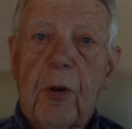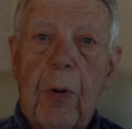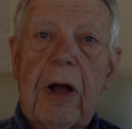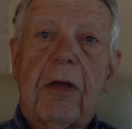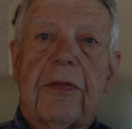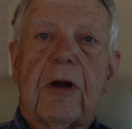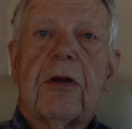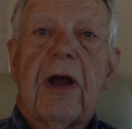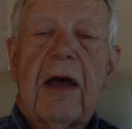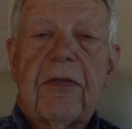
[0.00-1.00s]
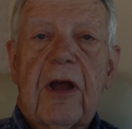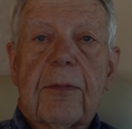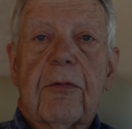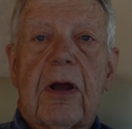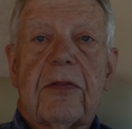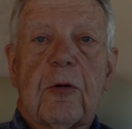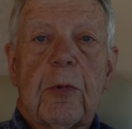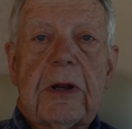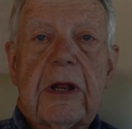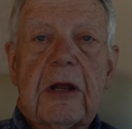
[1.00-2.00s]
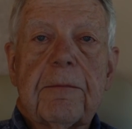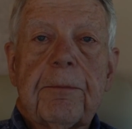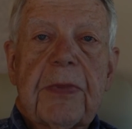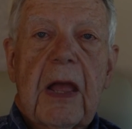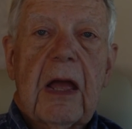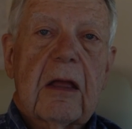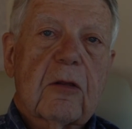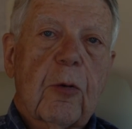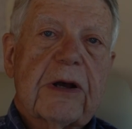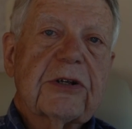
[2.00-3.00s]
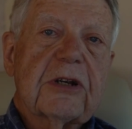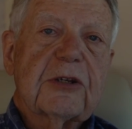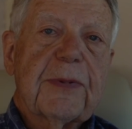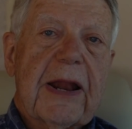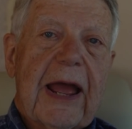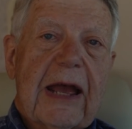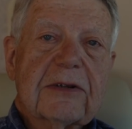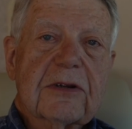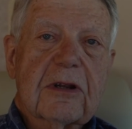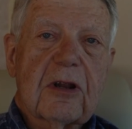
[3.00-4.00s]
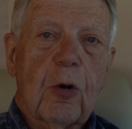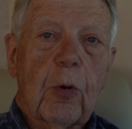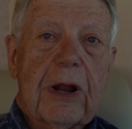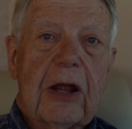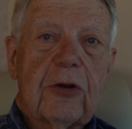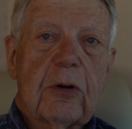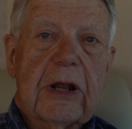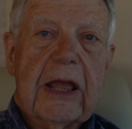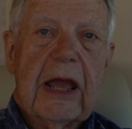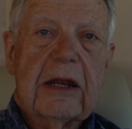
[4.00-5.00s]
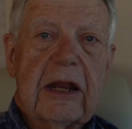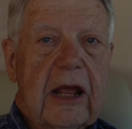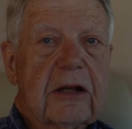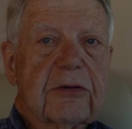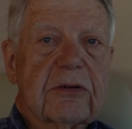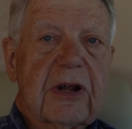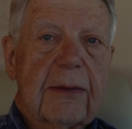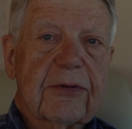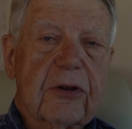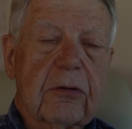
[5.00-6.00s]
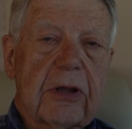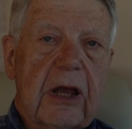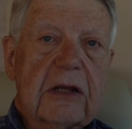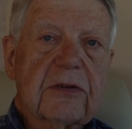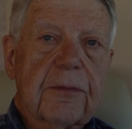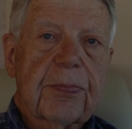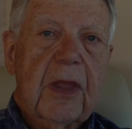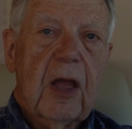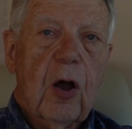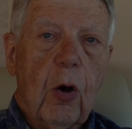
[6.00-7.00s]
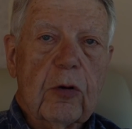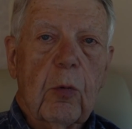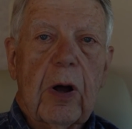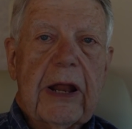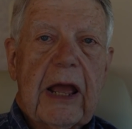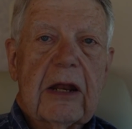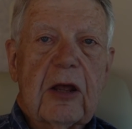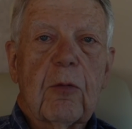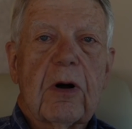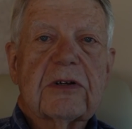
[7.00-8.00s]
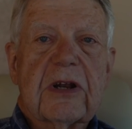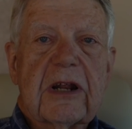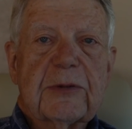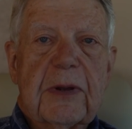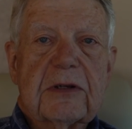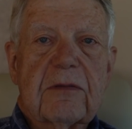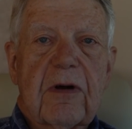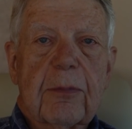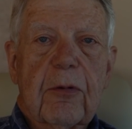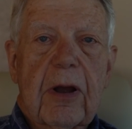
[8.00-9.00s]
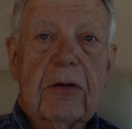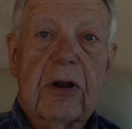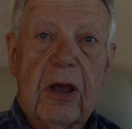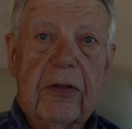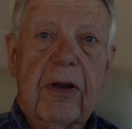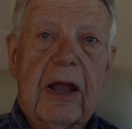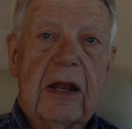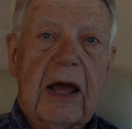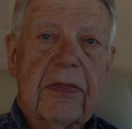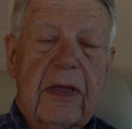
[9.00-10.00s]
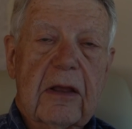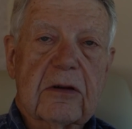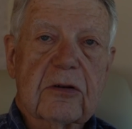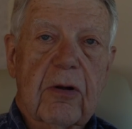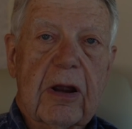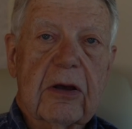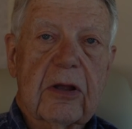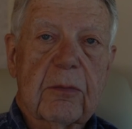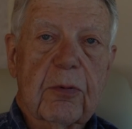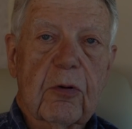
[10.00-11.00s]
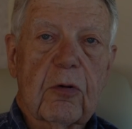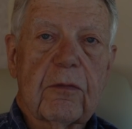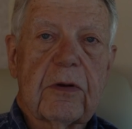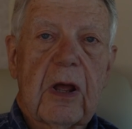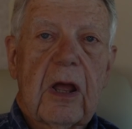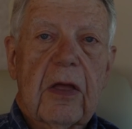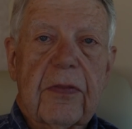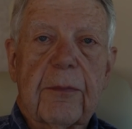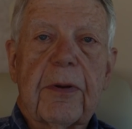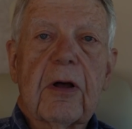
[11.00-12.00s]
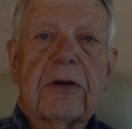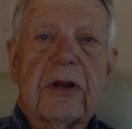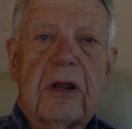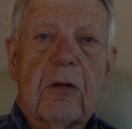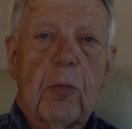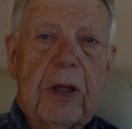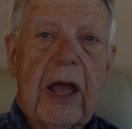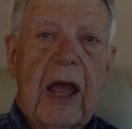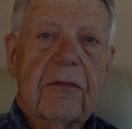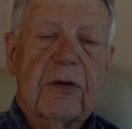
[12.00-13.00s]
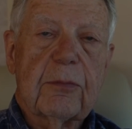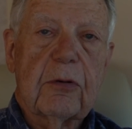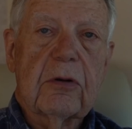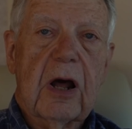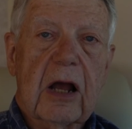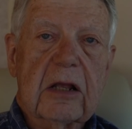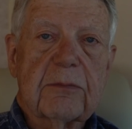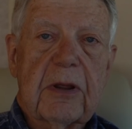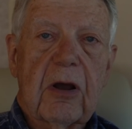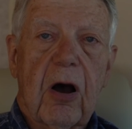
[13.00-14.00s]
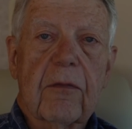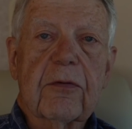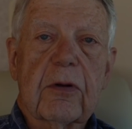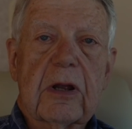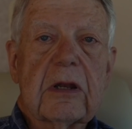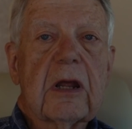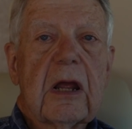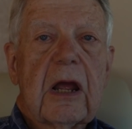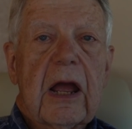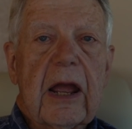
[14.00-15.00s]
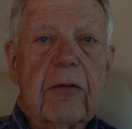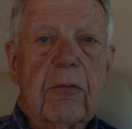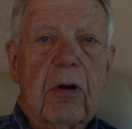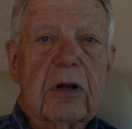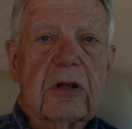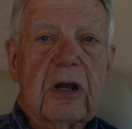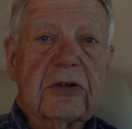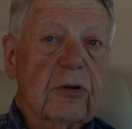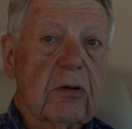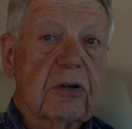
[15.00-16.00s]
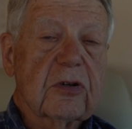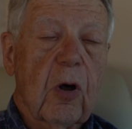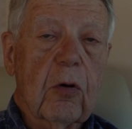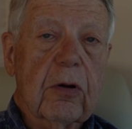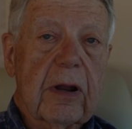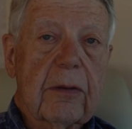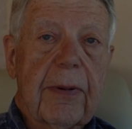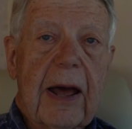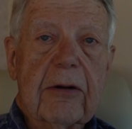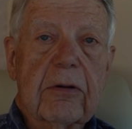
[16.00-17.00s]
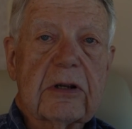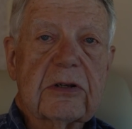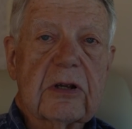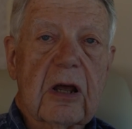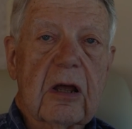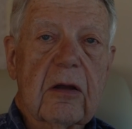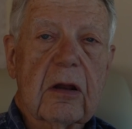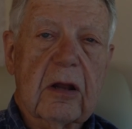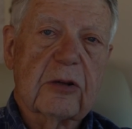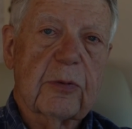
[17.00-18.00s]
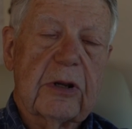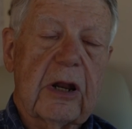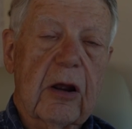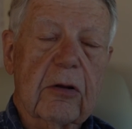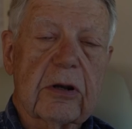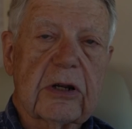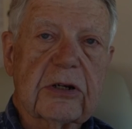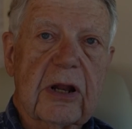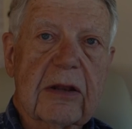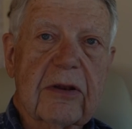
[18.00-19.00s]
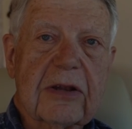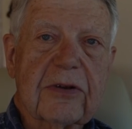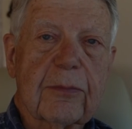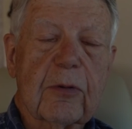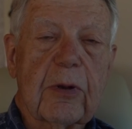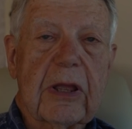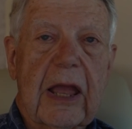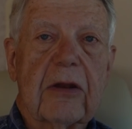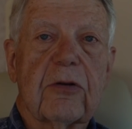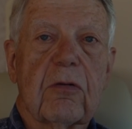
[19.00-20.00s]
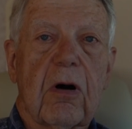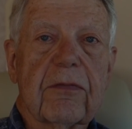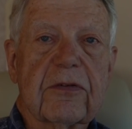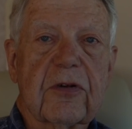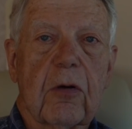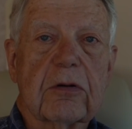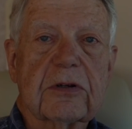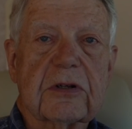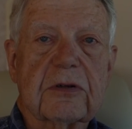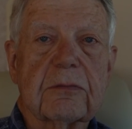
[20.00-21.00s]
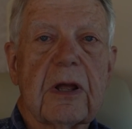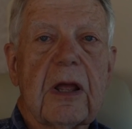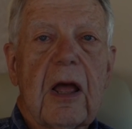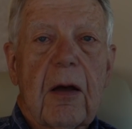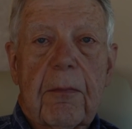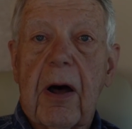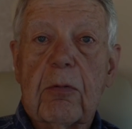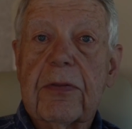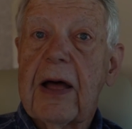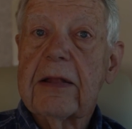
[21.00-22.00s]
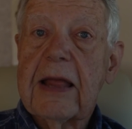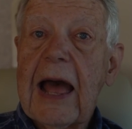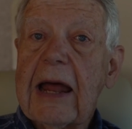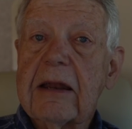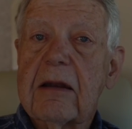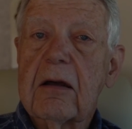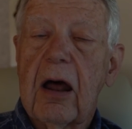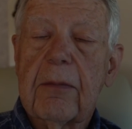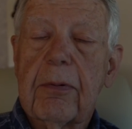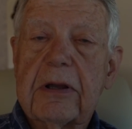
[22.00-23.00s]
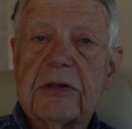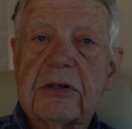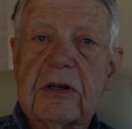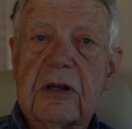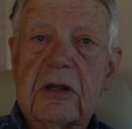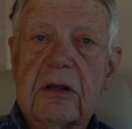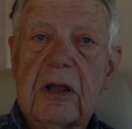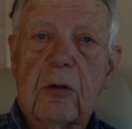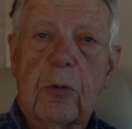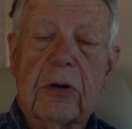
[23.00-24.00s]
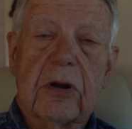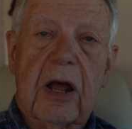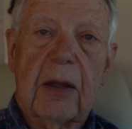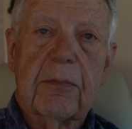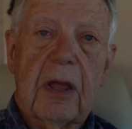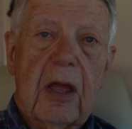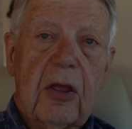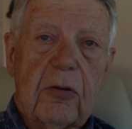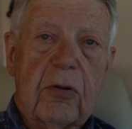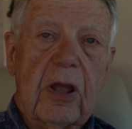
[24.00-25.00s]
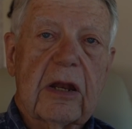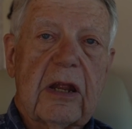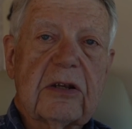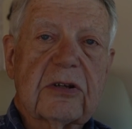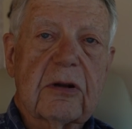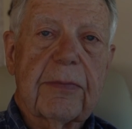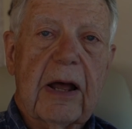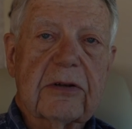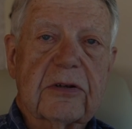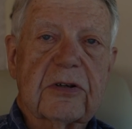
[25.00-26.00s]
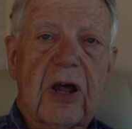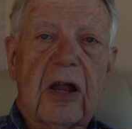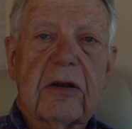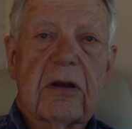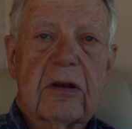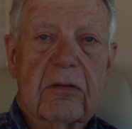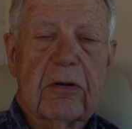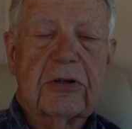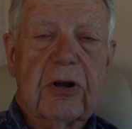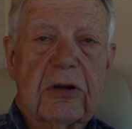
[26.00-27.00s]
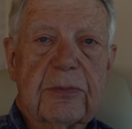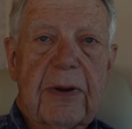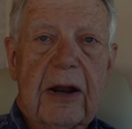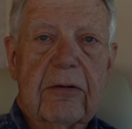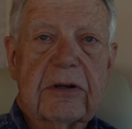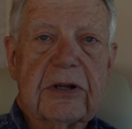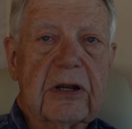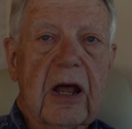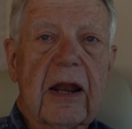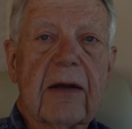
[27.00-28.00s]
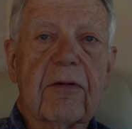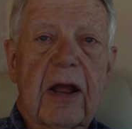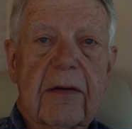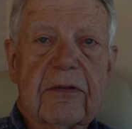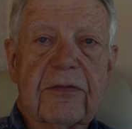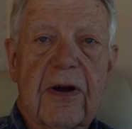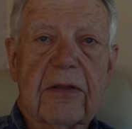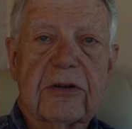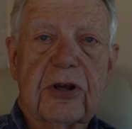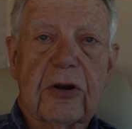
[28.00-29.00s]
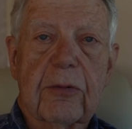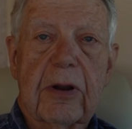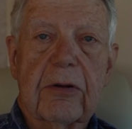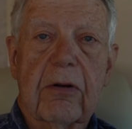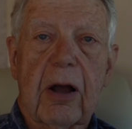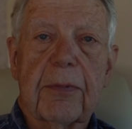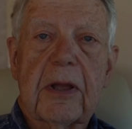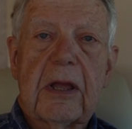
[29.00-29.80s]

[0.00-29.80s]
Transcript: Well, there you have the upgrade that we did. The question has been asked, you know, would I do it again? And the answer is absolutely yes. On the one hand, it was an expensive upgrade. On the other hand, I think it's greatly improved the ability we have to boondock and be off-grid and run just on the solar and the batteries, uh, unless we need air conditioning. That's, that's something we can't do off the solar system. But without that, in a lot of places in the, in the wintertime, you can get decent amounts of sun to recharge the batteries and not ever have to fire the generator up.